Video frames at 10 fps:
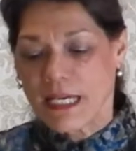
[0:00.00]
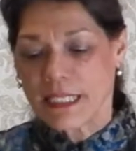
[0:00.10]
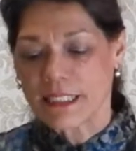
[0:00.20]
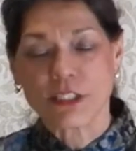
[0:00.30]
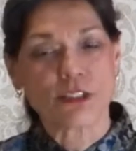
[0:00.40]

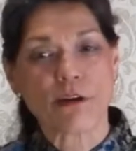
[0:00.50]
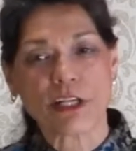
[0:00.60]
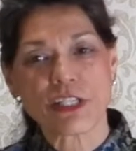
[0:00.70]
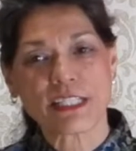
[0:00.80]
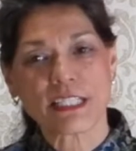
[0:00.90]

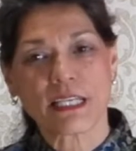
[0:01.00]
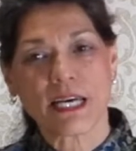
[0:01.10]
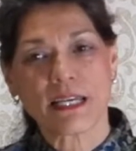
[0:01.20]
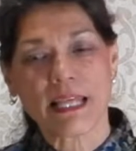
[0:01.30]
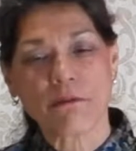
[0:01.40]
instructions
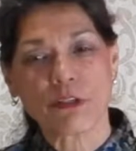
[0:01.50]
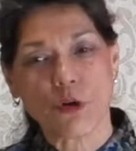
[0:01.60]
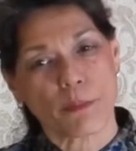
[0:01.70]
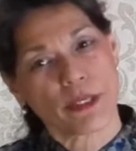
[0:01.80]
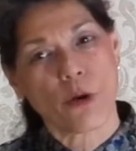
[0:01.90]
that would
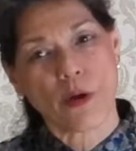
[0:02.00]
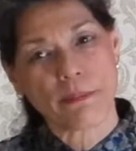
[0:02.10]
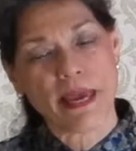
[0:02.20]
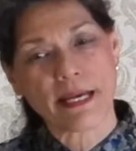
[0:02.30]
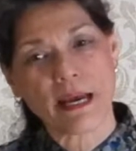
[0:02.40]
normally go on the
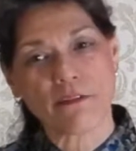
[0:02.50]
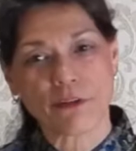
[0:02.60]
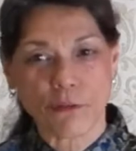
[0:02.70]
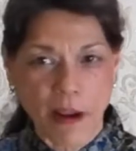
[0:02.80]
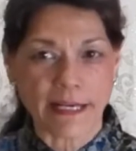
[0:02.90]
back
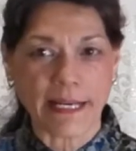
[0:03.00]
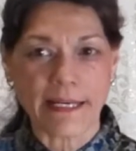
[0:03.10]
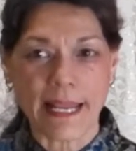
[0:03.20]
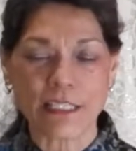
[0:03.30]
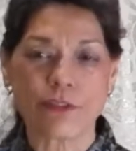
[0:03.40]
cover right
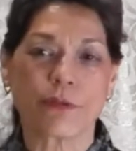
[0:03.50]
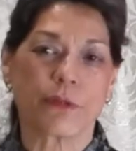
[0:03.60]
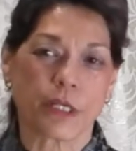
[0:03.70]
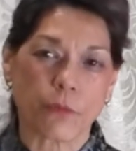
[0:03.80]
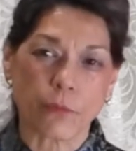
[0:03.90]
next to it,
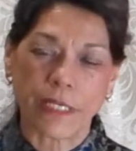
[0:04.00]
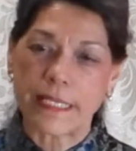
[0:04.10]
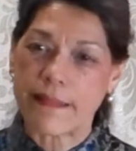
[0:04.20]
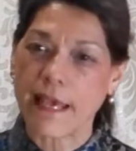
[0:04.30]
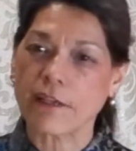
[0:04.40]
we're going to
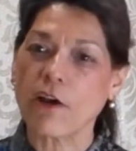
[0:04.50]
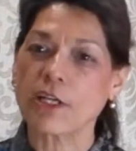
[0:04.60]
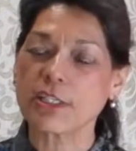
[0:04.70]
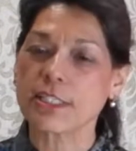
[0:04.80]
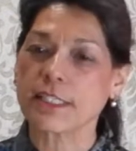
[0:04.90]
read that
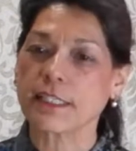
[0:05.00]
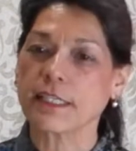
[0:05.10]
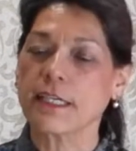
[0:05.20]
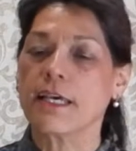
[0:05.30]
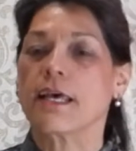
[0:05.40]
consciously.
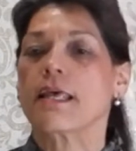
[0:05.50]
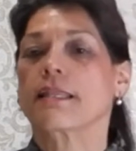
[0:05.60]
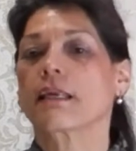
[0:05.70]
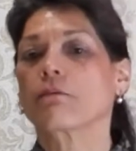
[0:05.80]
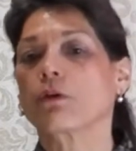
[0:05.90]

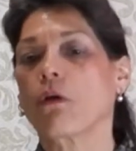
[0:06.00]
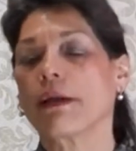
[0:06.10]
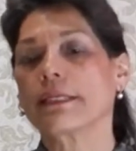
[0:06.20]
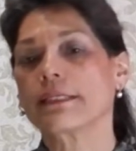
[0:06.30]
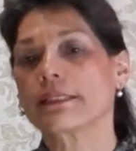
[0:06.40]
Then we're
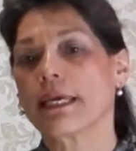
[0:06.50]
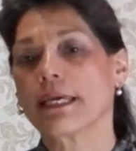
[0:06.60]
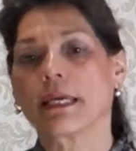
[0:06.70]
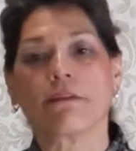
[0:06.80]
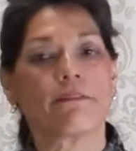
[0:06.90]
going to
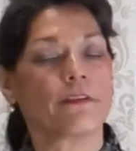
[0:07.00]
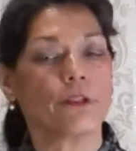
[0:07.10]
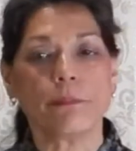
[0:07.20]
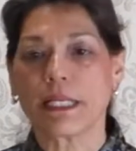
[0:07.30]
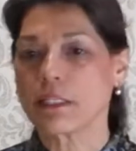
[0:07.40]
take a
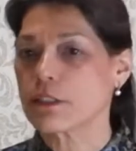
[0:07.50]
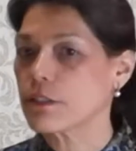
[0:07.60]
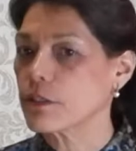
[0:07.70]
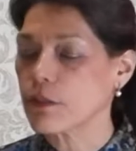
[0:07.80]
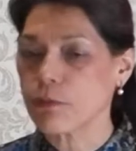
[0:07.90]
few minutes,
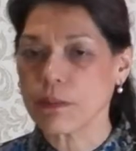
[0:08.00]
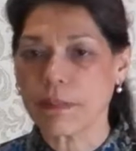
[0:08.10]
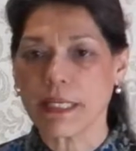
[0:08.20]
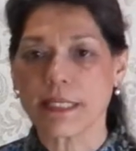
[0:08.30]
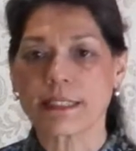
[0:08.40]
2 to 3
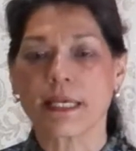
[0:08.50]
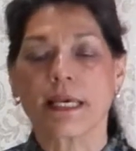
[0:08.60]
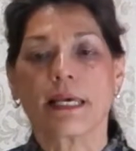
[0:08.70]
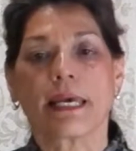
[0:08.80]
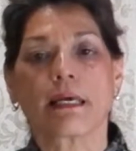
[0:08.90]
minutes,
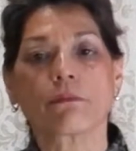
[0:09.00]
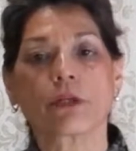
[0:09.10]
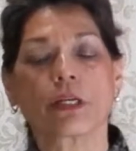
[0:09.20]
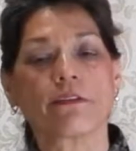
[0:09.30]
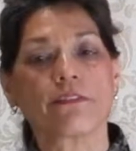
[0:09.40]
and we're
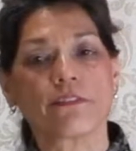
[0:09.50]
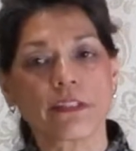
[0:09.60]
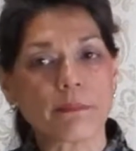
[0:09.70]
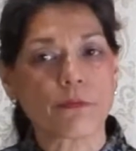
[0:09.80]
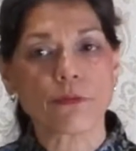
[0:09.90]
going to
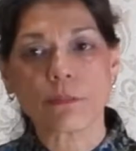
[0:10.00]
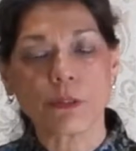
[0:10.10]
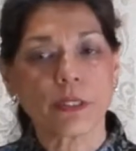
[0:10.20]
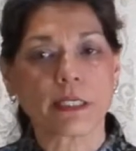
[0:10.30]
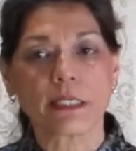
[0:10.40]
flip through the
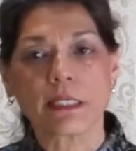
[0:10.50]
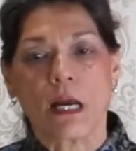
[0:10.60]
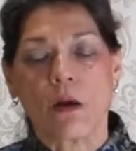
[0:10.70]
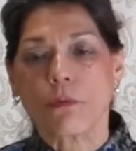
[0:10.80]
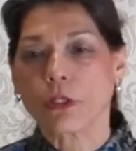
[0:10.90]
book.
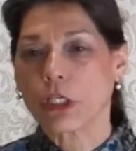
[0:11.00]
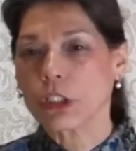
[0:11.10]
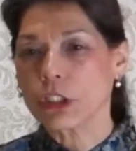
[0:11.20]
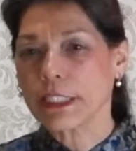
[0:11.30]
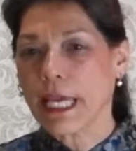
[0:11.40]
We're going to
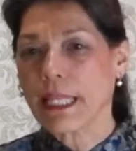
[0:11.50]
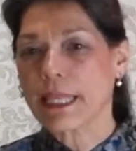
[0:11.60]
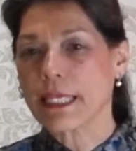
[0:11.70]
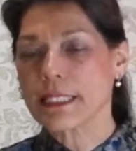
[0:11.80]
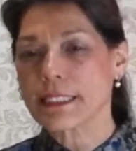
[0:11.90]
look at
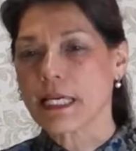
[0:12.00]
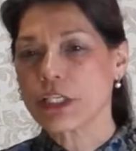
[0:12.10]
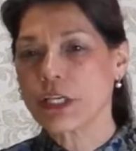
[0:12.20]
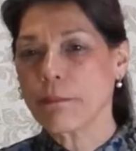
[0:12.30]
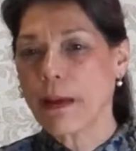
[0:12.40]
things that
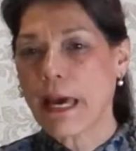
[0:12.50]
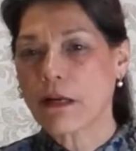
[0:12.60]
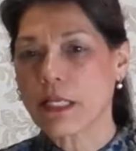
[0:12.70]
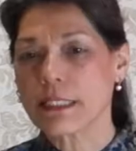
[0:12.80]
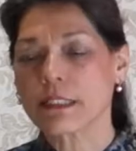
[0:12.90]
jump out
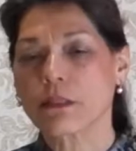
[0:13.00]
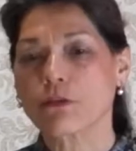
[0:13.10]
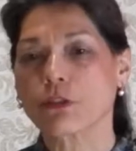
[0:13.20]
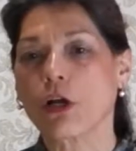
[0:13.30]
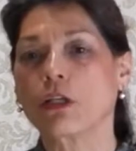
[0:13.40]
at us.
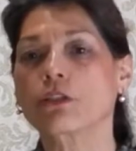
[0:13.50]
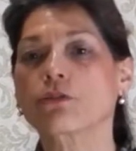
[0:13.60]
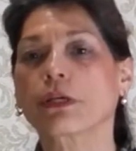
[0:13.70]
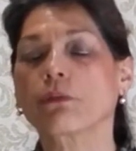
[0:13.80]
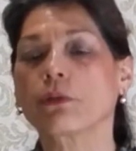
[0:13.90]
Those are called
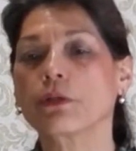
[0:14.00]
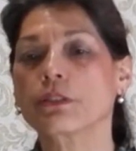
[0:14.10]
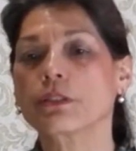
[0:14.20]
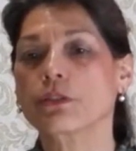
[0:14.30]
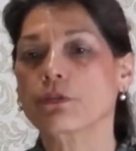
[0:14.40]
trigger
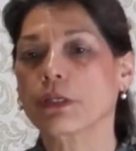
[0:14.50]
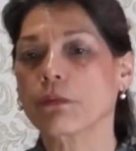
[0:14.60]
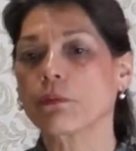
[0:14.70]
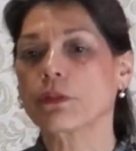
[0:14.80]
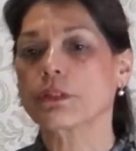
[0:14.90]
words. Trigger
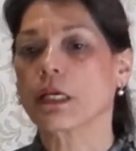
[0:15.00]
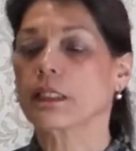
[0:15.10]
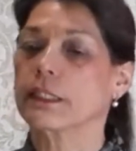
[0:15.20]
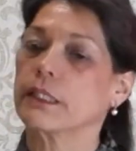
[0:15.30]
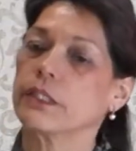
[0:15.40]
words are
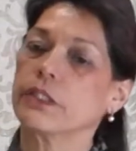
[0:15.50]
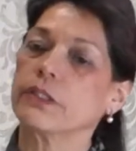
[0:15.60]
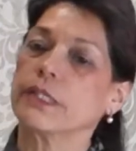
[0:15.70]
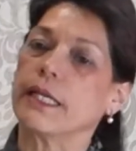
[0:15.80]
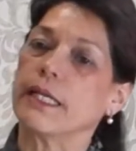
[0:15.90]
little
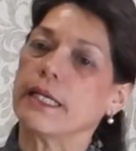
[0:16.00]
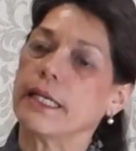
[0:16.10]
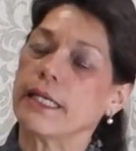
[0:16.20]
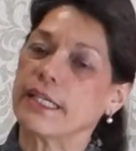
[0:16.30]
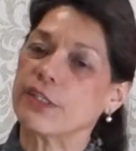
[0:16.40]
your
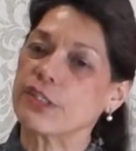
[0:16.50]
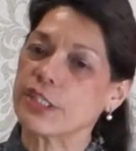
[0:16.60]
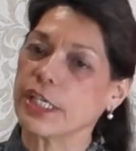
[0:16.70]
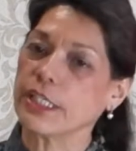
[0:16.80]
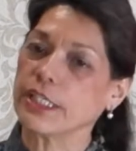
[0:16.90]
inner
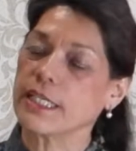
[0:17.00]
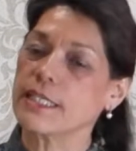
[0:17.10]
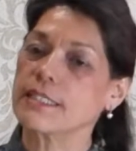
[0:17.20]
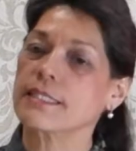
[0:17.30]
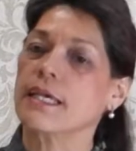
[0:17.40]

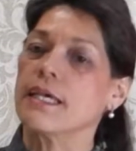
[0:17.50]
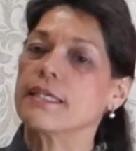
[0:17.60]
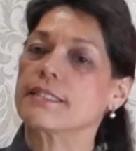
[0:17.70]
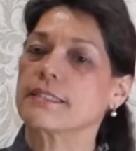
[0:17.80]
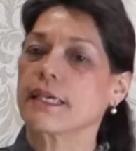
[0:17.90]
genius
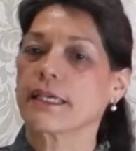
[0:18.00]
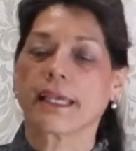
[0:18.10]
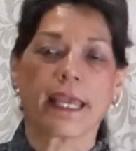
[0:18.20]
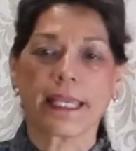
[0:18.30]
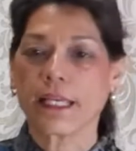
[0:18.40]
saying,
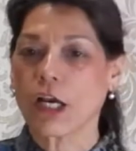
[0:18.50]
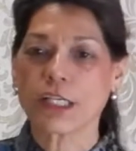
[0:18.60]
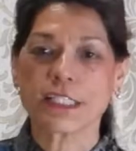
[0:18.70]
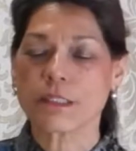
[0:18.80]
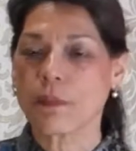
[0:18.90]
hey,
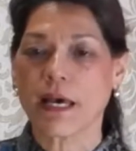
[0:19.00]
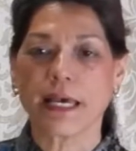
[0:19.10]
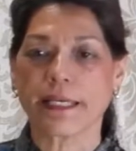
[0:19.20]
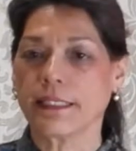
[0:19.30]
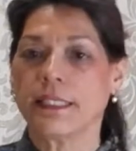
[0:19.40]
conscious
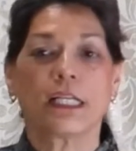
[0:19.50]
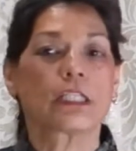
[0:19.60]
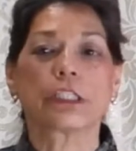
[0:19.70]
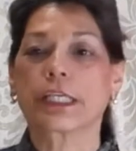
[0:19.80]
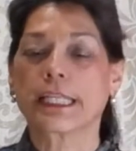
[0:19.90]
mind,
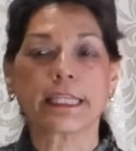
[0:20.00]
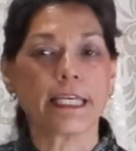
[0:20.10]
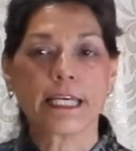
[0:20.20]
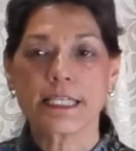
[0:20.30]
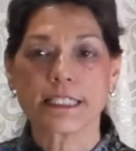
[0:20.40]
look at
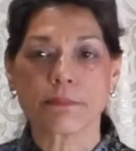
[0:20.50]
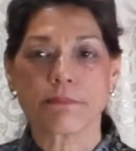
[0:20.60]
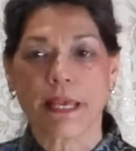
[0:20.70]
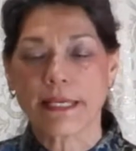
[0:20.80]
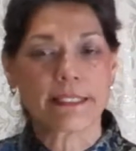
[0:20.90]
this,
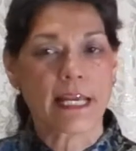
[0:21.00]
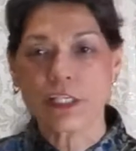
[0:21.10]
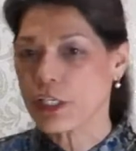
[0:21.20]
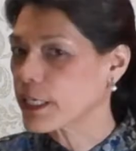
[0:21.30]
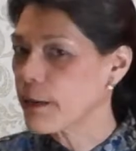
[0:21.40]
pay
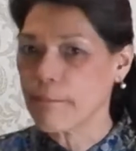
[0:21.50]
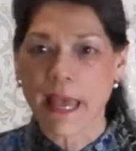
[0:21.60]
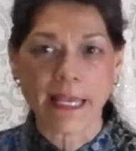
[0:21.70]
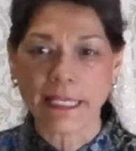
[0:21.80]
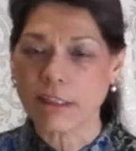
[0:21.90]
attention, come
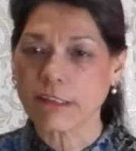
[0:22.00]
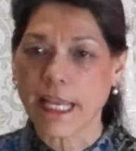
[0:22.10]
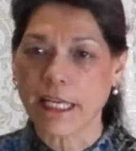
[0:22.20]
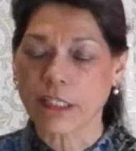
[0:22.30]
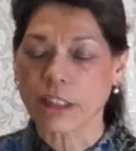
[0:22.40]
back here
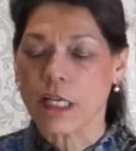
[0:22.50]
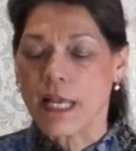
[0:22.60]
later.